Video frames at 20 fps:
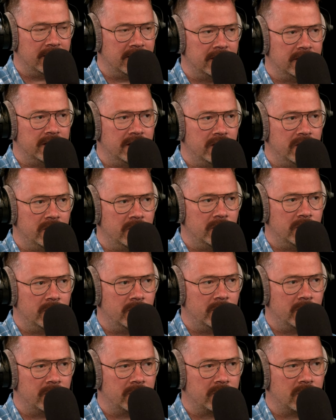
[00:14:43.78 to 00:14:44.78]
then the
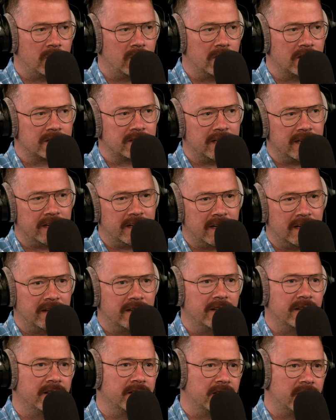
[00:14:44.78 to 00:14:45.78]
U, of course, like kind of
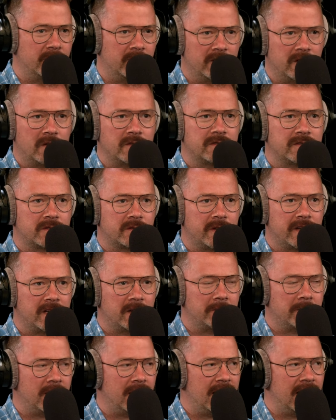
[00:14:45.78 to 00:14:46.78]
the those three
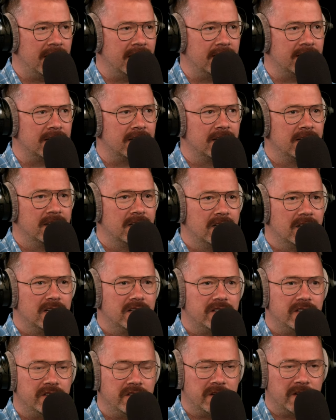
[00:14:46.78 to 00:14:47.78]
combined,
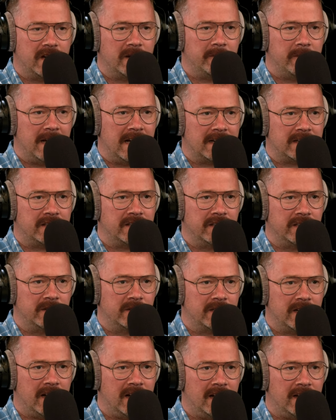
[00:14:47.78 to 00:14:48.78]
did you come back to
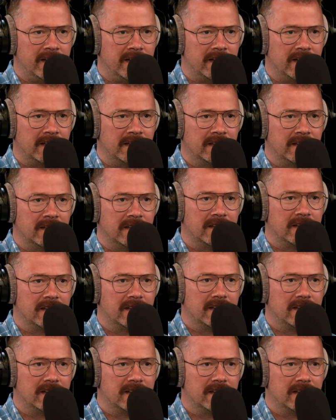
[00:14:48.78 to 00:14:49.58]
Utah? And